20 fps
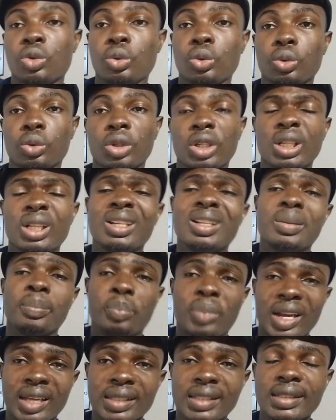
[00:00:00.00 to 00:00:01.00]
So
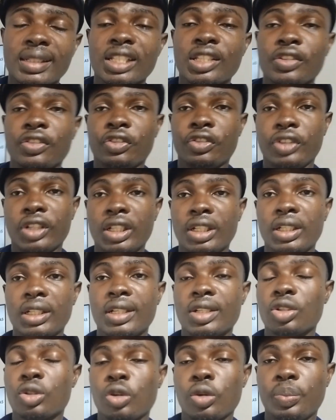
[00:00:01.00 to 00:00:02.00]
Python is
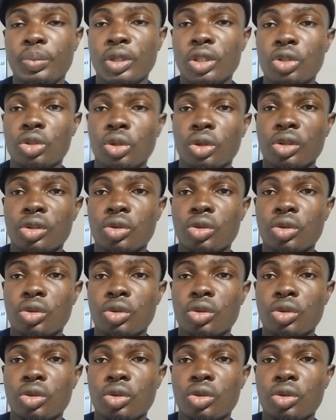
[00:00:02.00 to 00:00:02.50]
free, it's open